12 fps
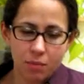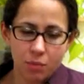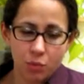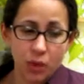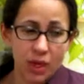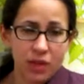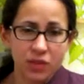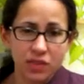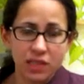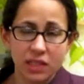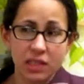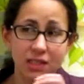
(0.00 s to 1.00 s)
radio
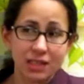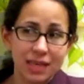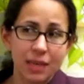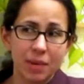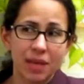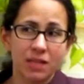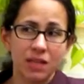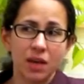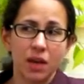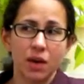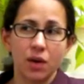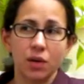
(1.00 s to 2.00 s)
stations in
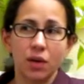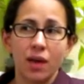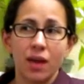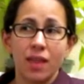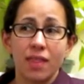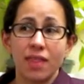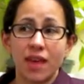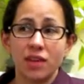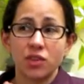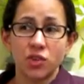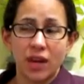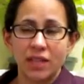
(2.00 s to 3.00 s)
Mexico
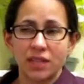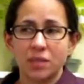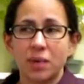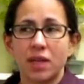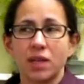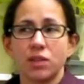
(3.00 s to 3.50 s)
that transmitted